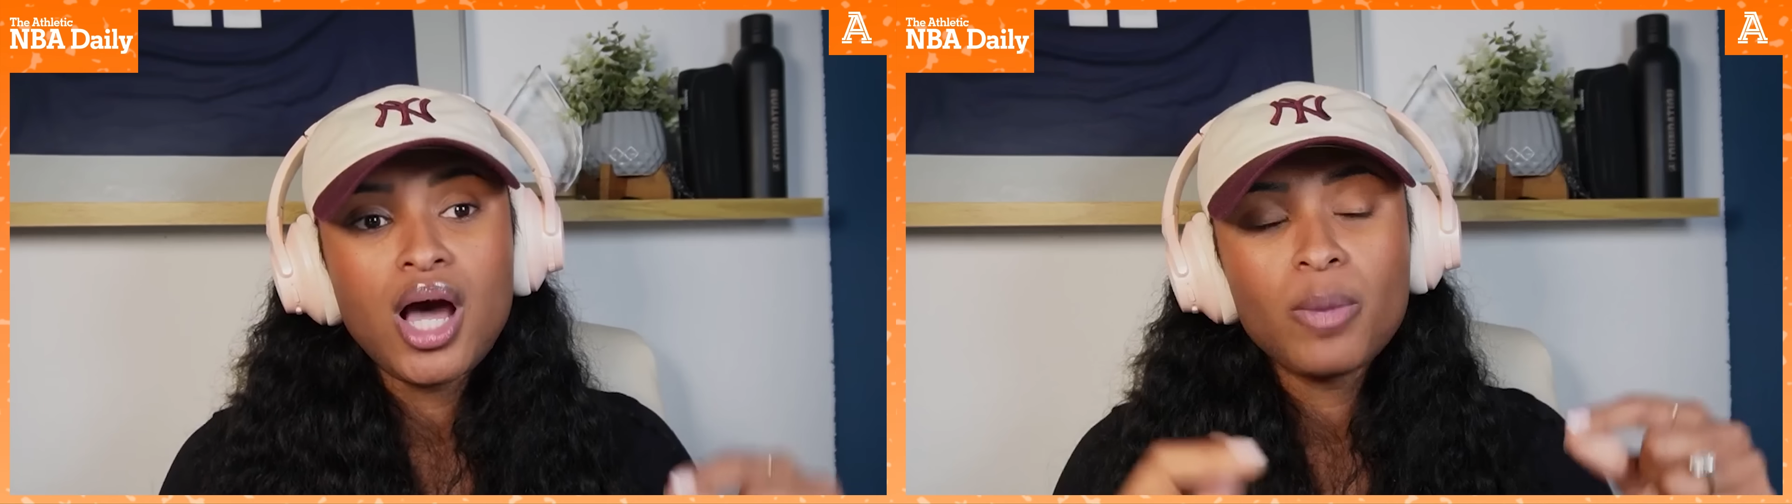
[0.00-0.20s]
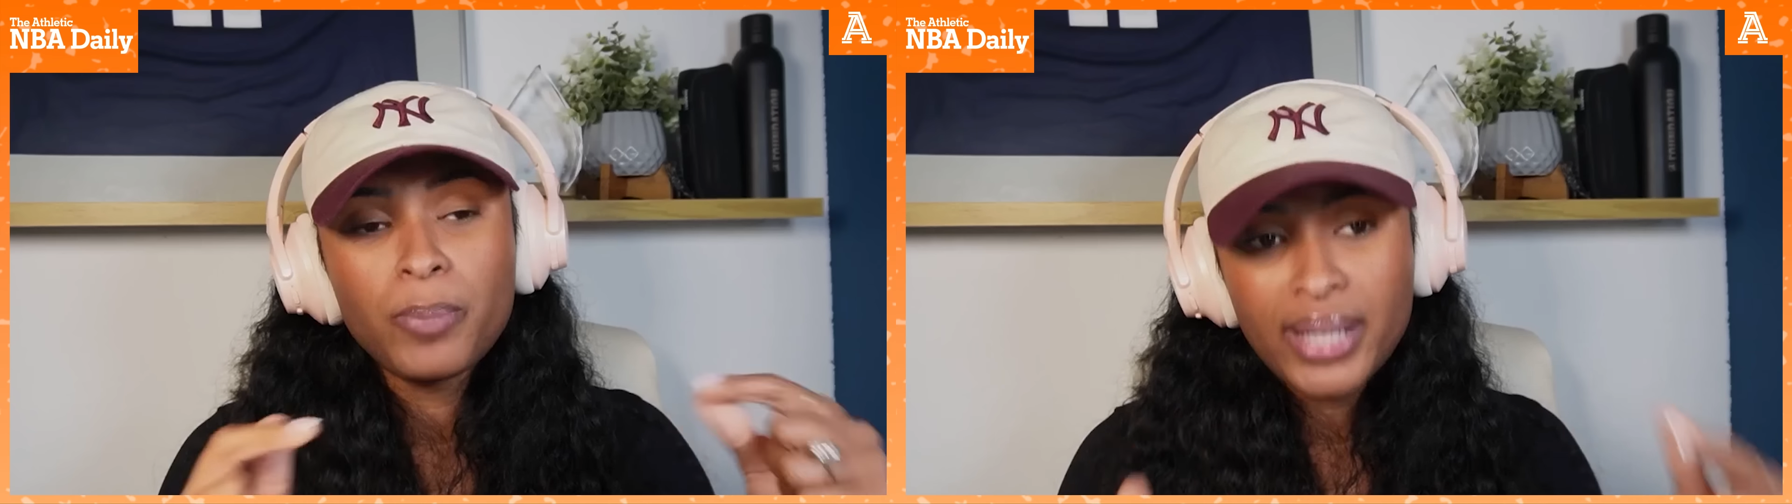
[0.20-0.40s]

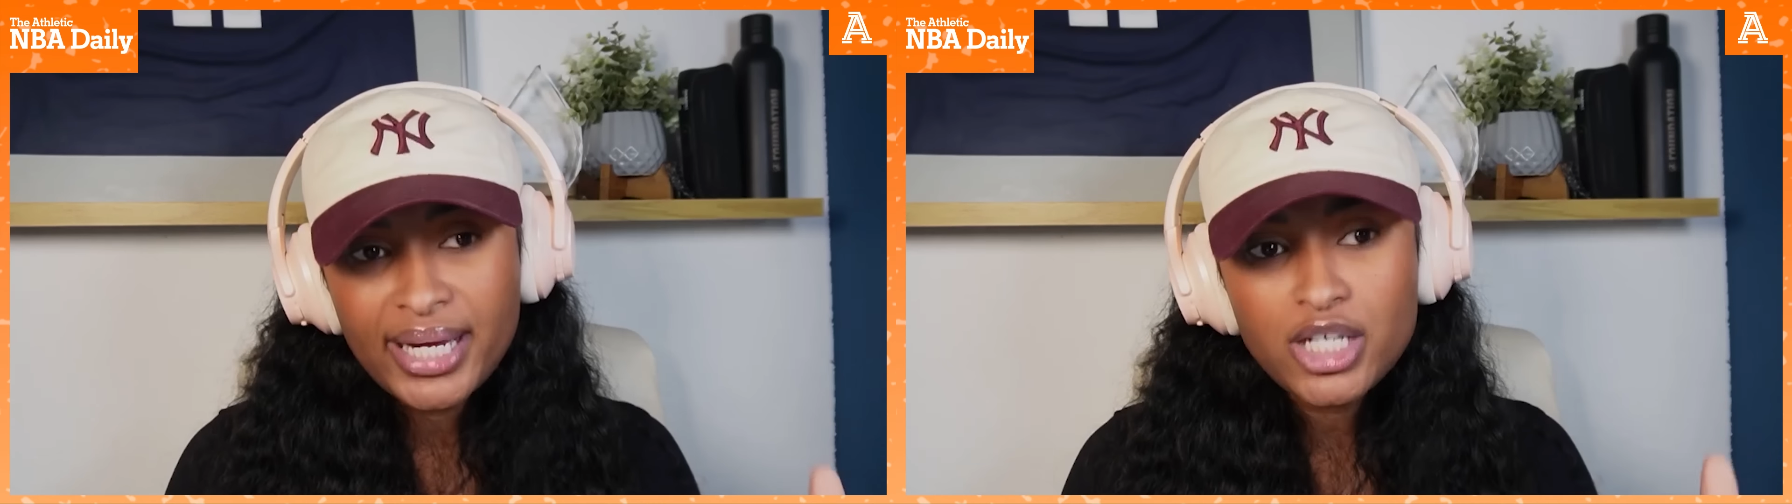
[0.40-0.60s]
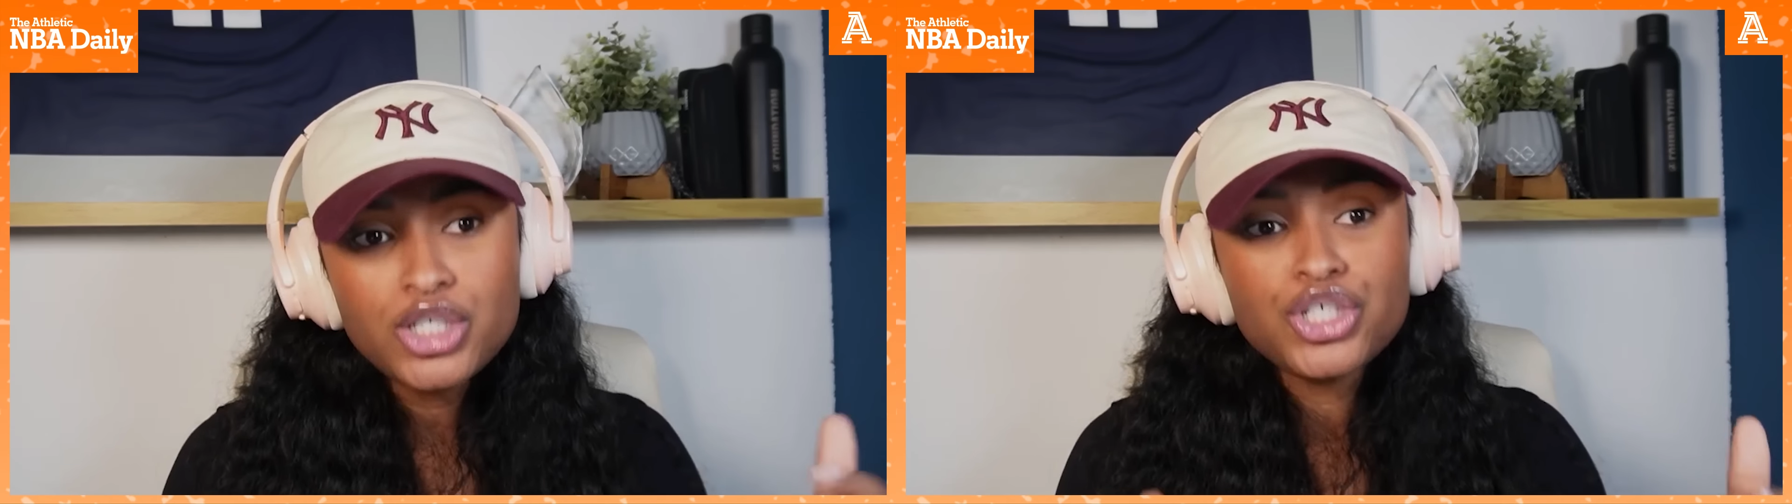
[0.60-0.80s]
a
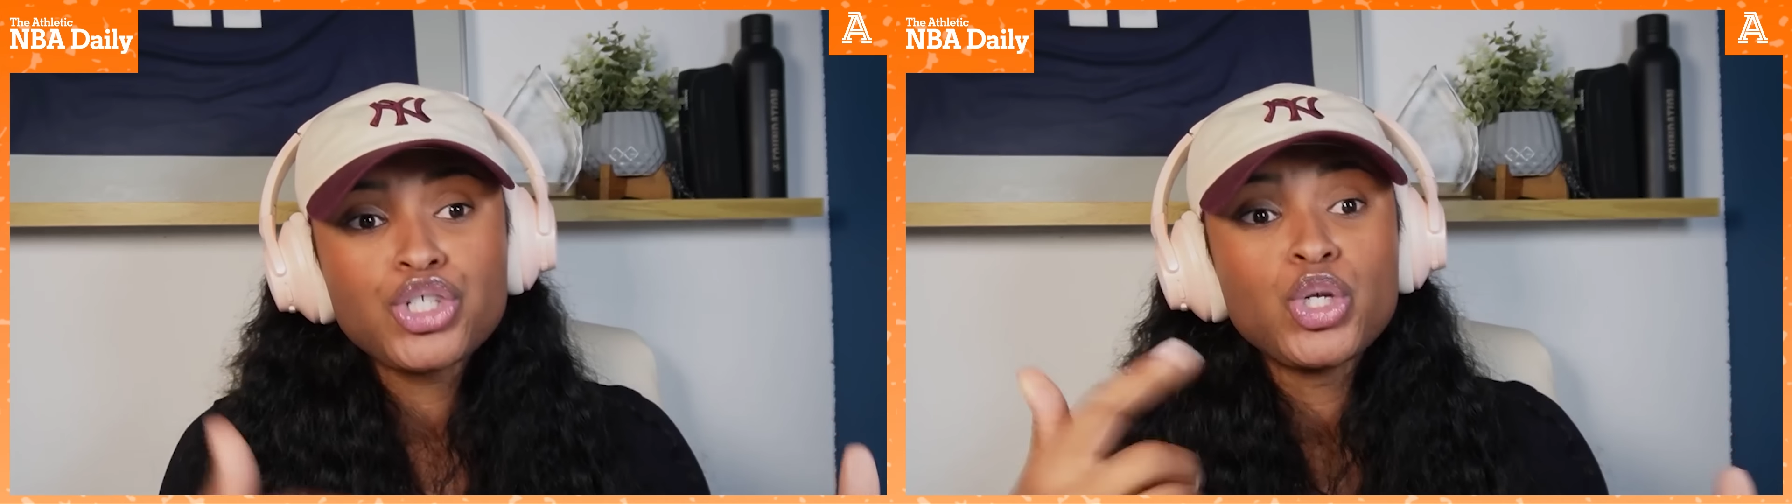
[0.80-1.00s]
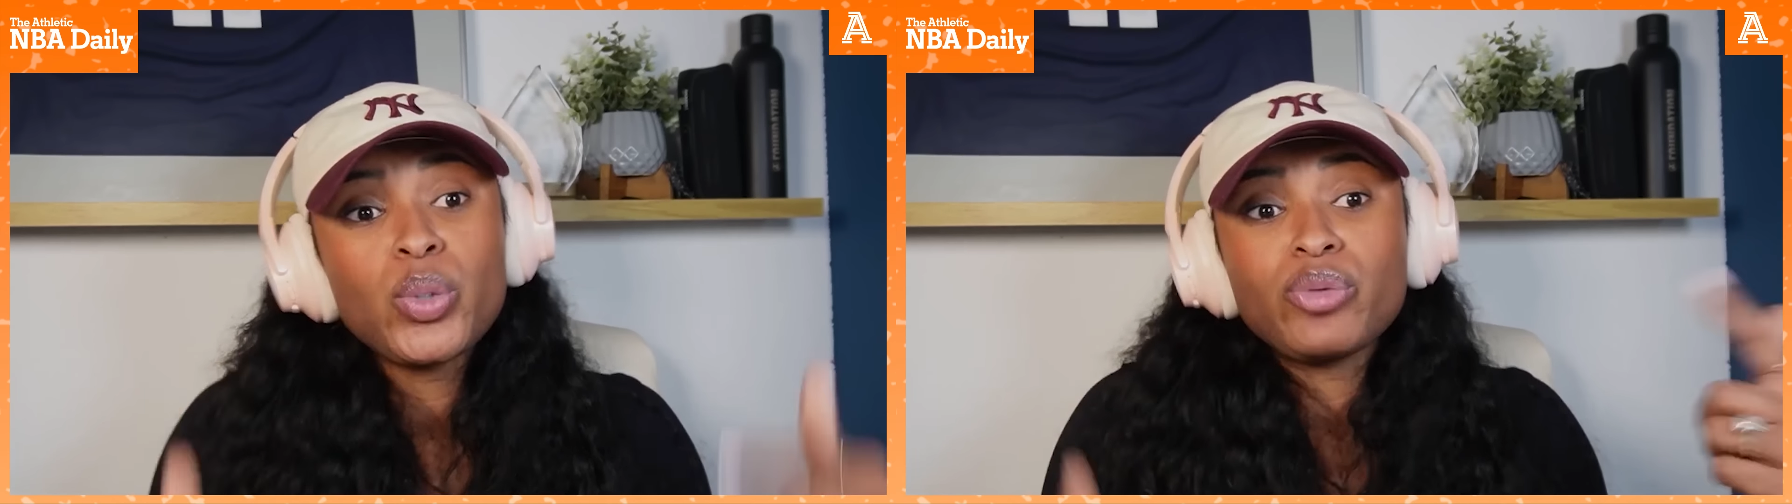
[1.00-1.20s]
player just
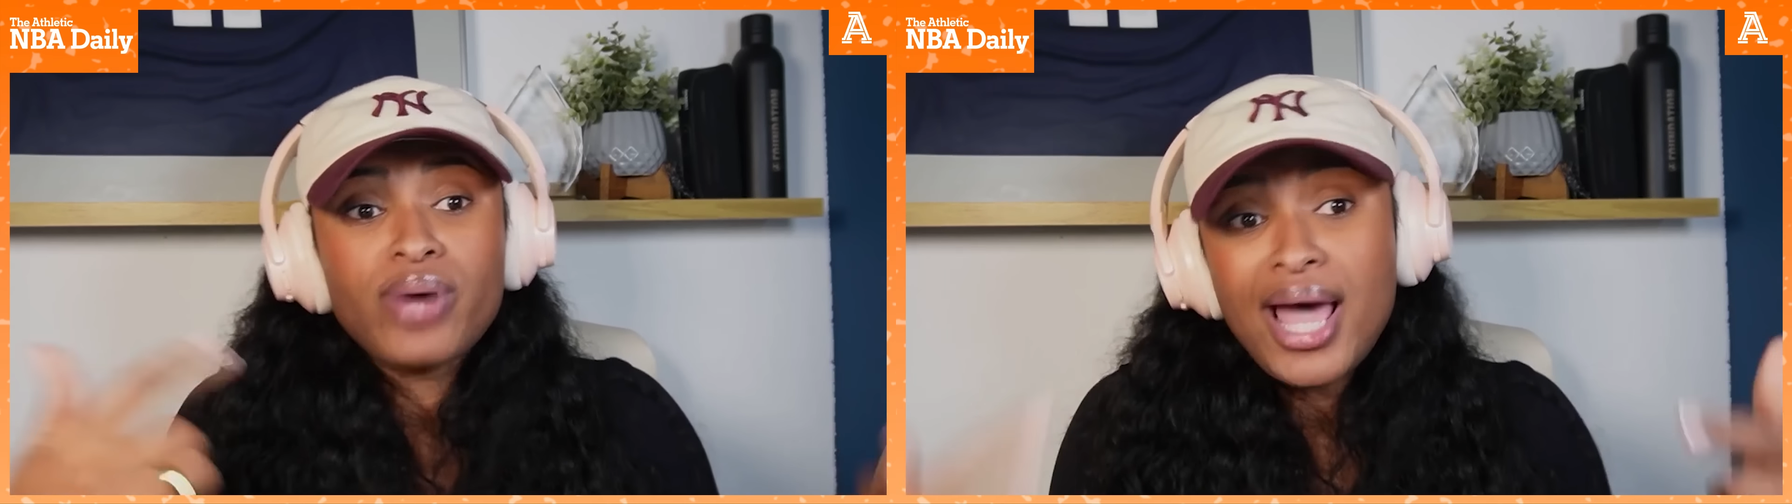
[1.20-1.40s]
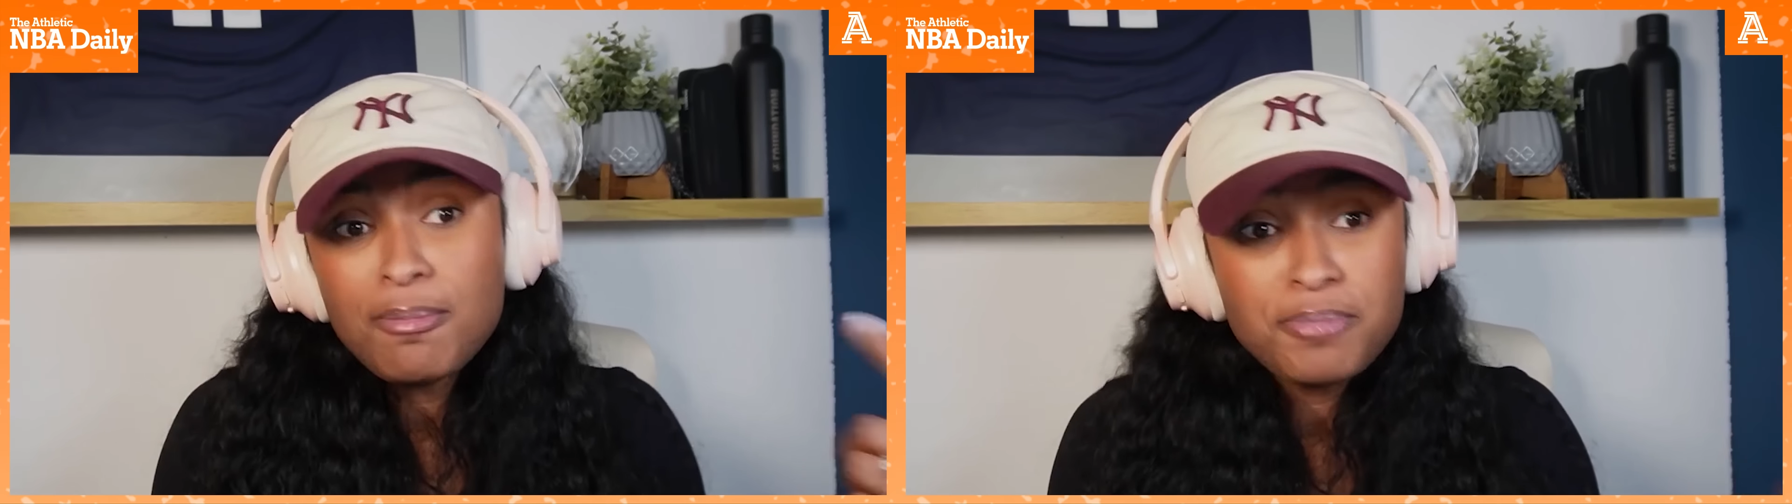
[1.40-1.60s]
doing
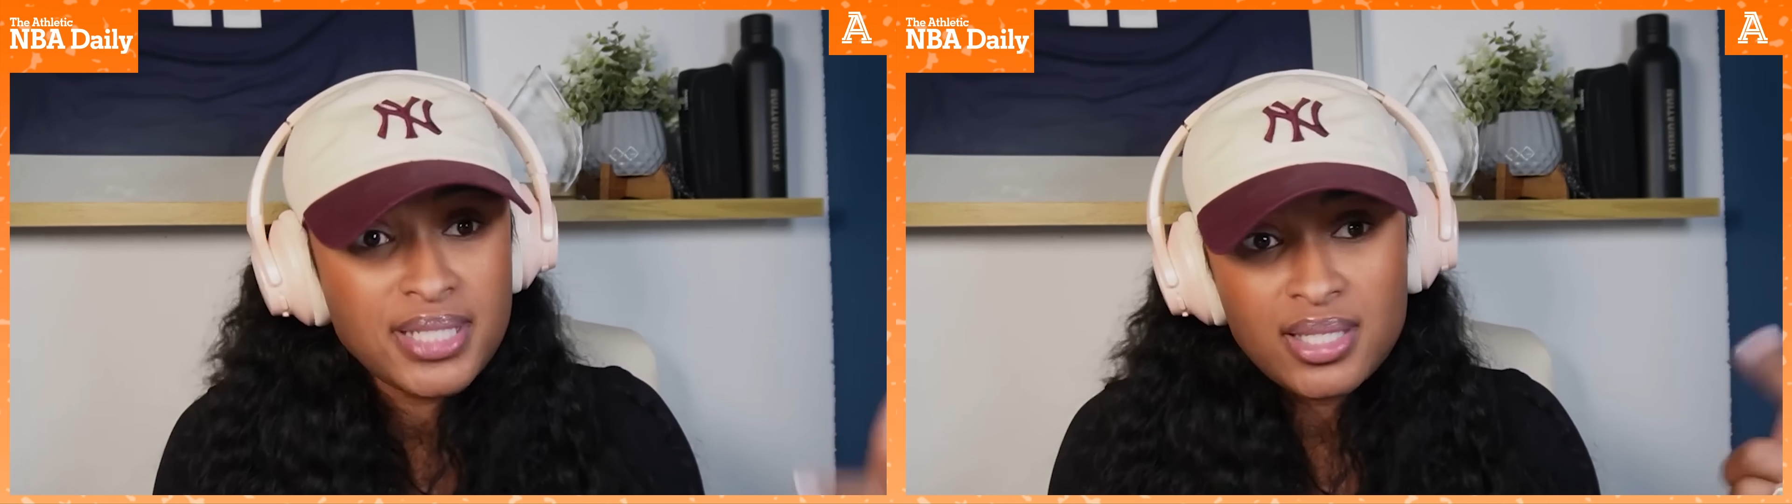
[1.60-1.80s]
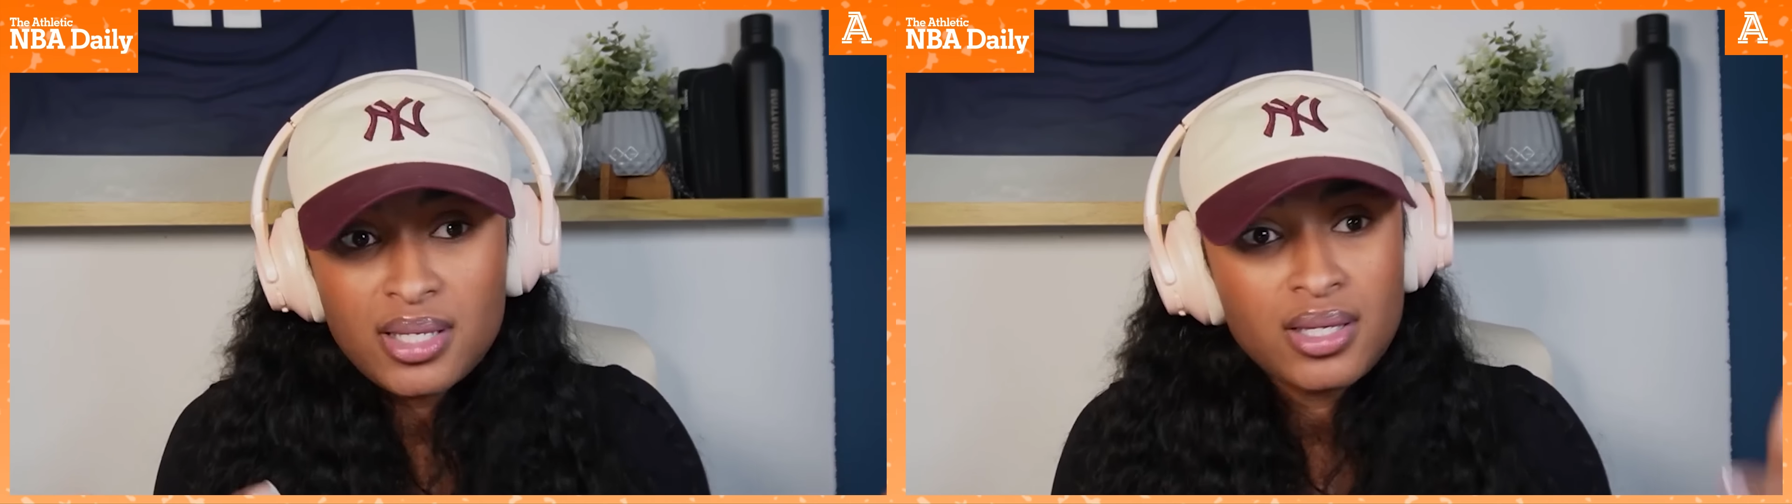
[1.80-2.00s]
reps,